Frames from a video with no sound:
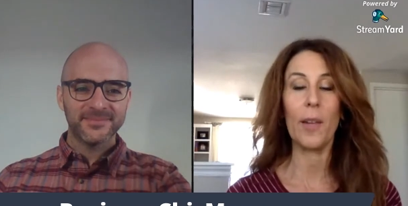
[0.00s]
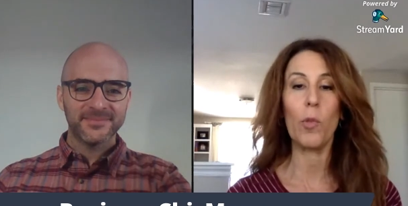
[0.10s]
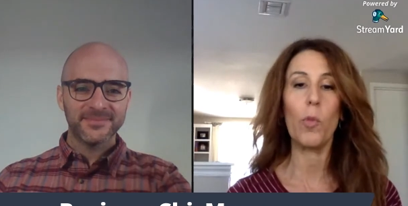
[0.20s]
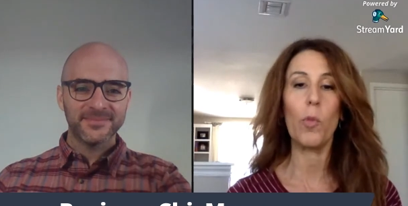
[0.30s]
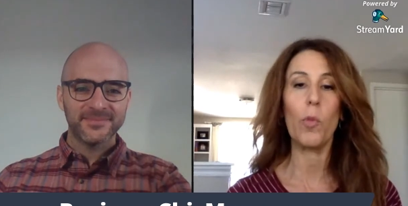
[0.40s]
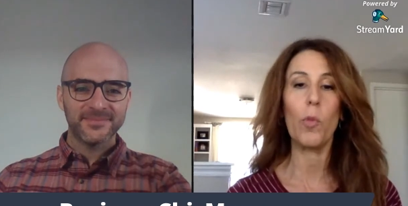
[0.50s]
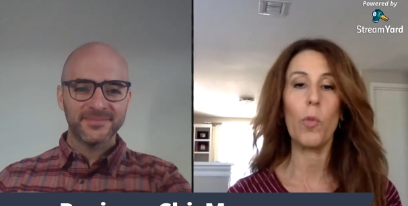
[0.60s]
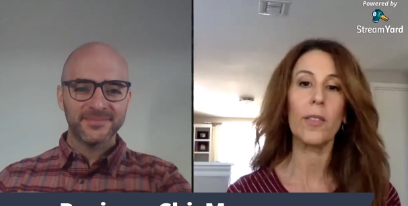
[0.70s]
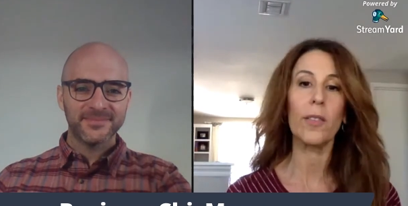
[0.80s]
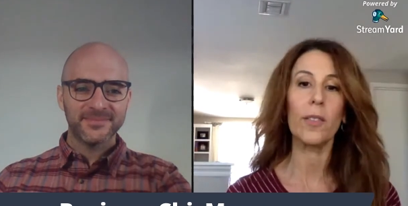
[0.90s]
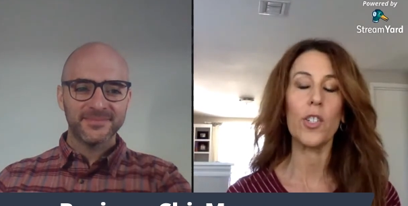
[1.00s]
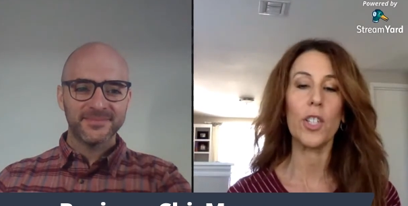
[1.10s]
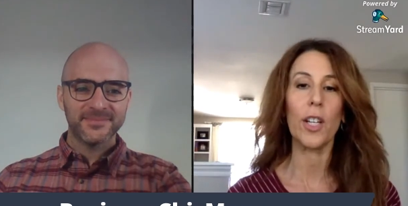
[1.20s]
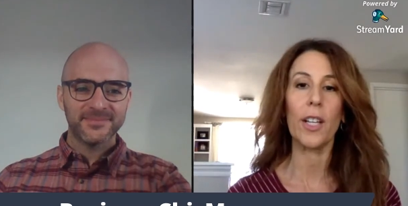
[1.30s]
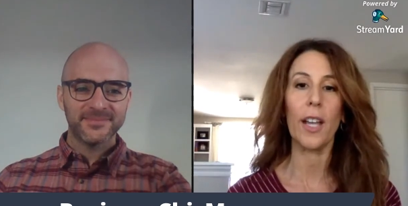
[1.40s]
Speaker 1: and then we'll be
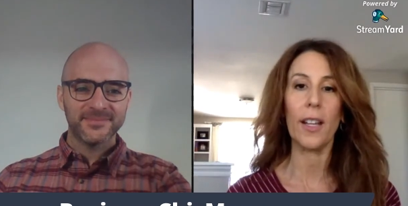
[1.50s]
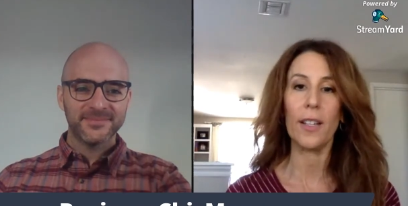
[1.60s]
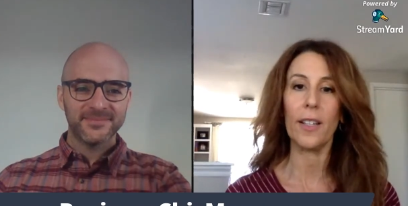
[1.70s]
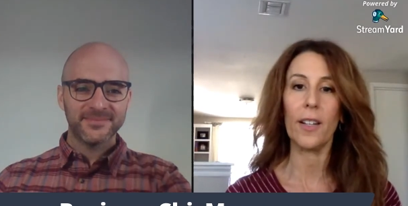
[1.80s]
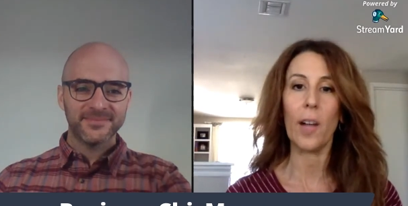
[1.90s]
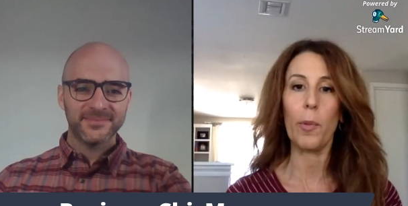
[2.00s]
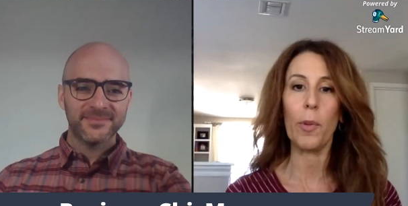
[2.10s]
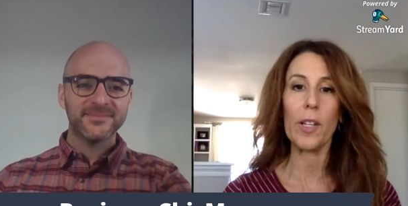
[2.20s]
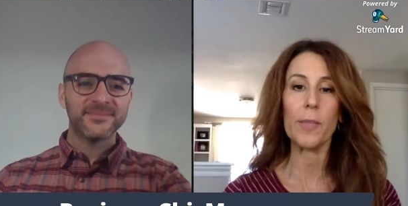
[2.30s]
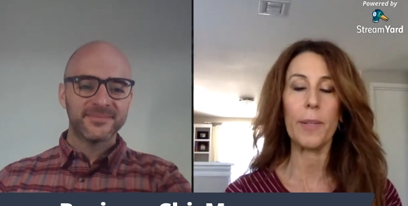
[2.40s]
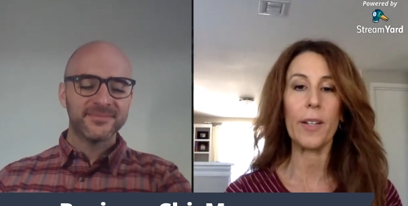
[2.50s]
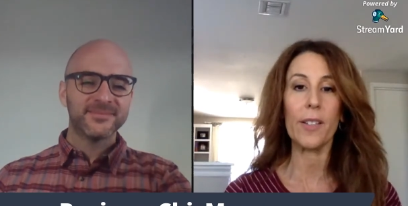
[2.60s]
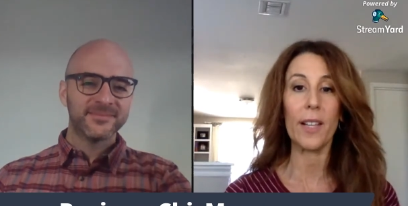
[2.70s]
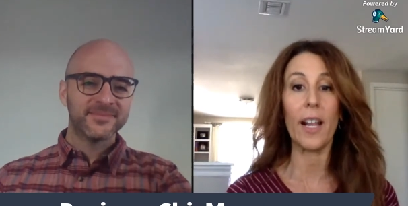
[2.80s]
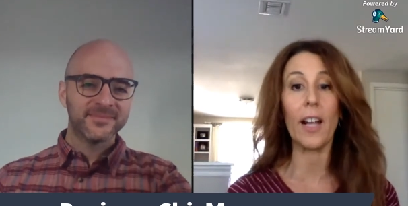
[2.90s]
launching again in a couple weeks
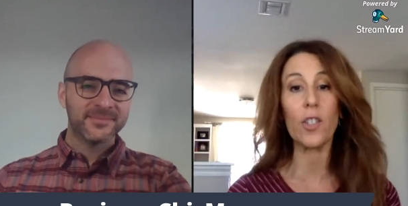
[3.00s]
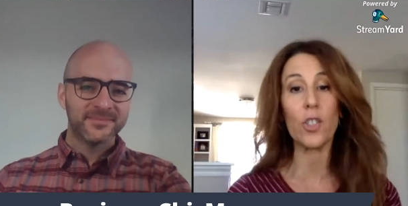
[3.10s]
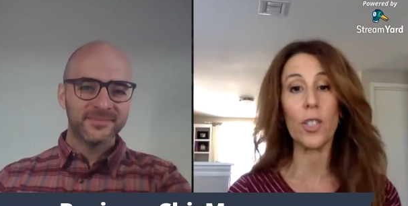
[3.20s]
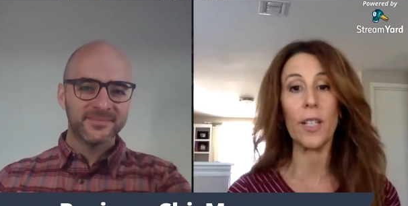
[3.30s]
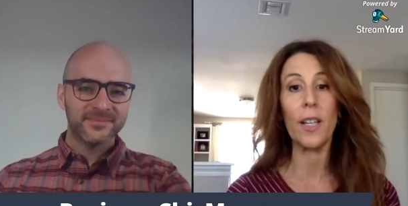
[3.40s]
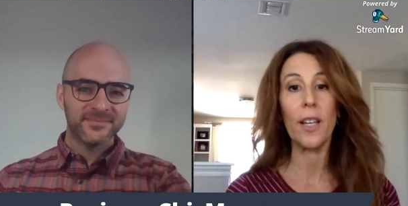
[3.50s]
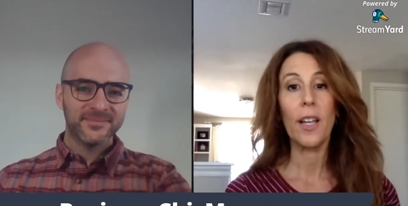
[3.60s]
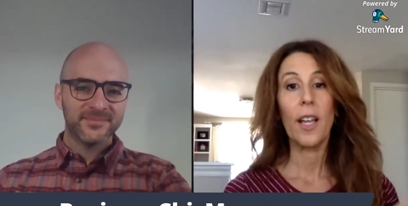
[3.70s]
because i actually